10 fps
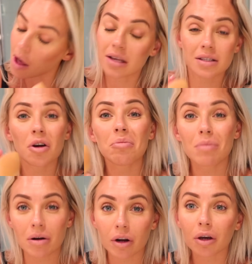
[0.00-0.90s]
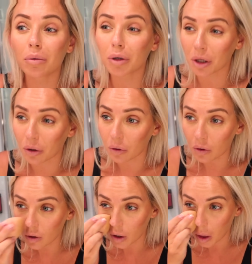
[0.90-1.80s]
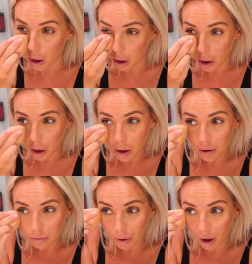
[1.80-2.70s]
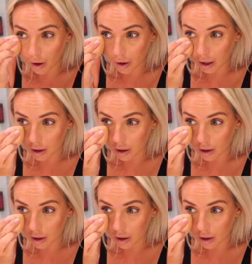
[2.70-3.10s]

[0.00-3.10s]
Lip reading: a miracle cure, but